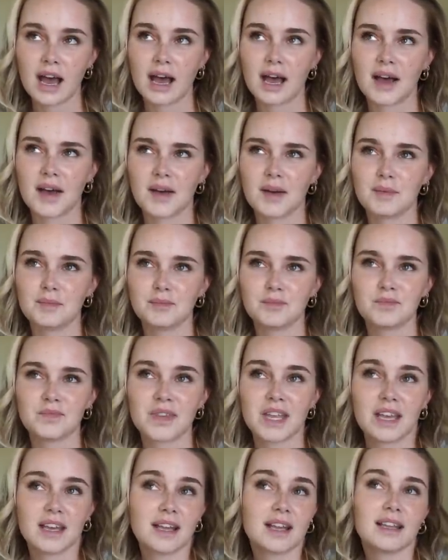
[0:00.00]

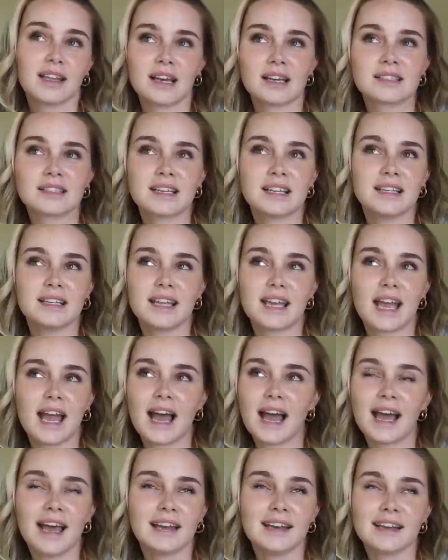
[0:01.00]
Last night they
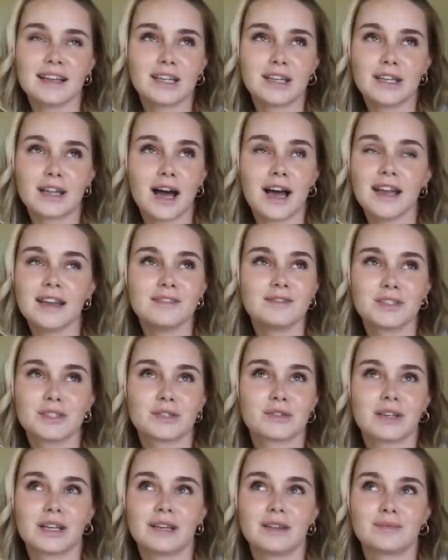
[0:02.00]
had a live
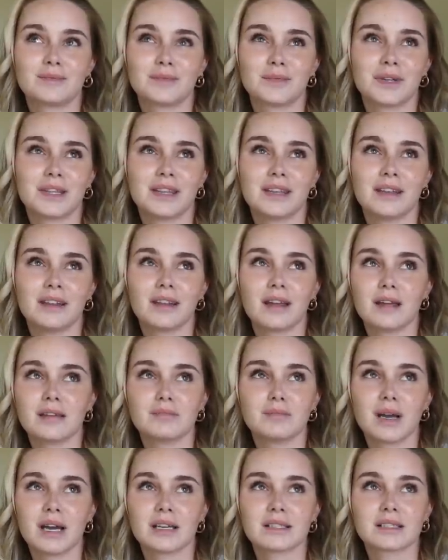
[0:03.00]
stream with
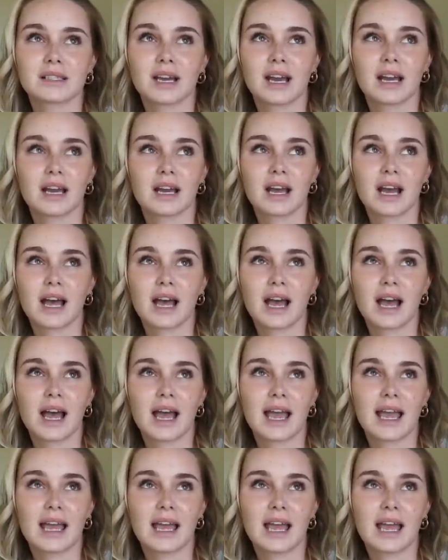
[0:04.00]
Elon Musk.
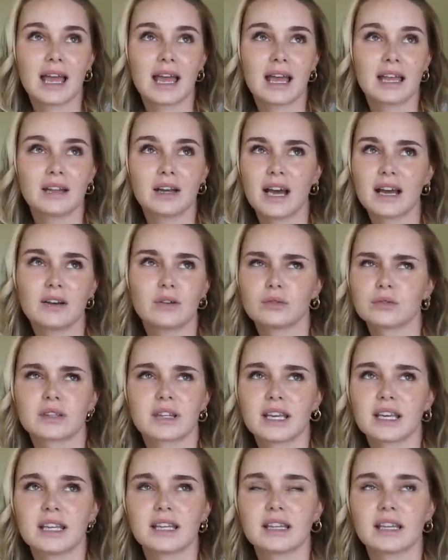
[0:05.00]
I don't
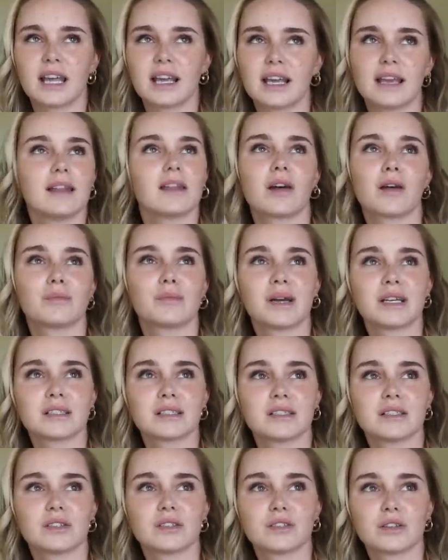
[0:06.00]
think like Elon Musk
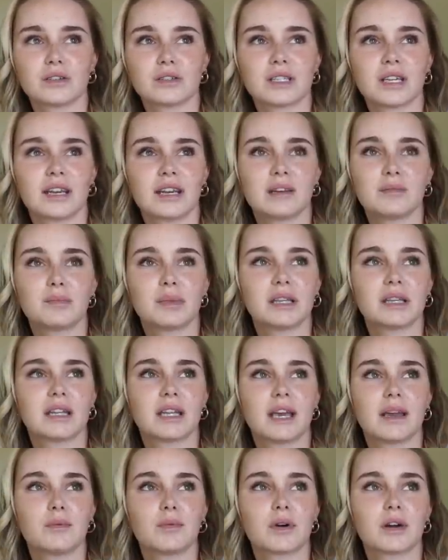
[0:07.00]
is associated, but
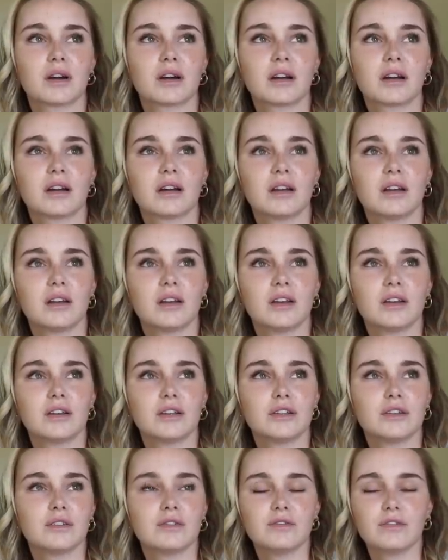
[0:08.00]
they were
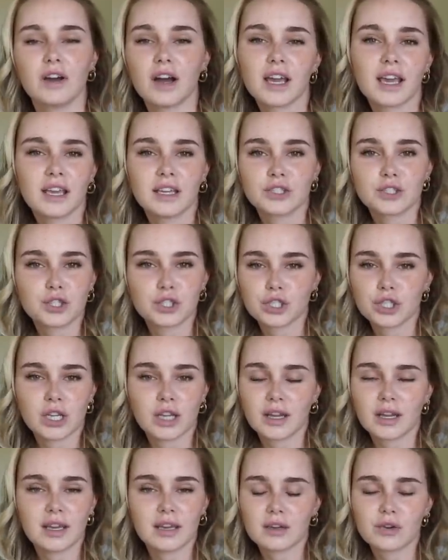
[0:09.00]
fucking
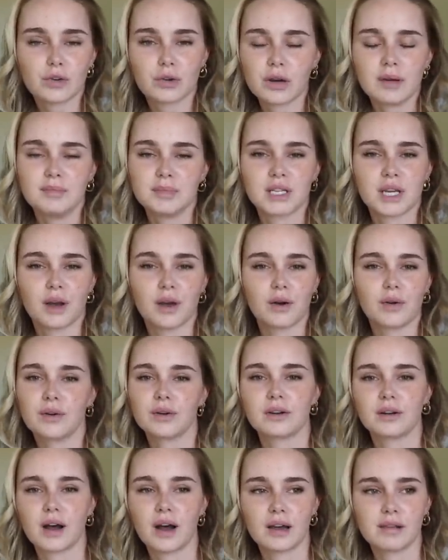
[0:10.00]
shilling
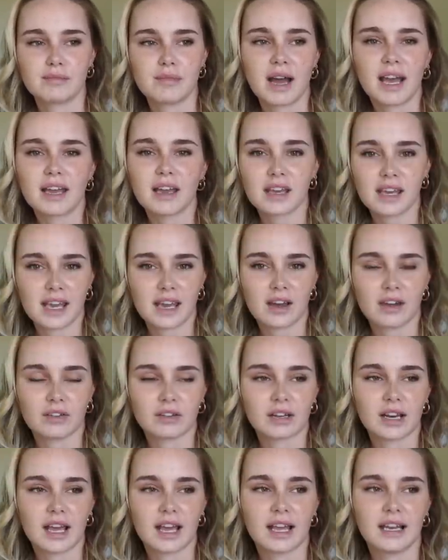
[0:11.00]
crypto on my
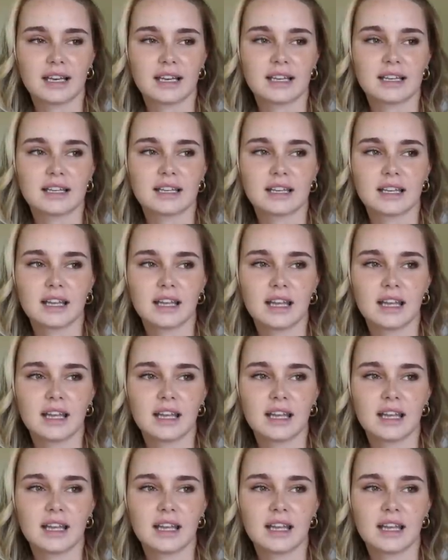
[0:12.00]
account, and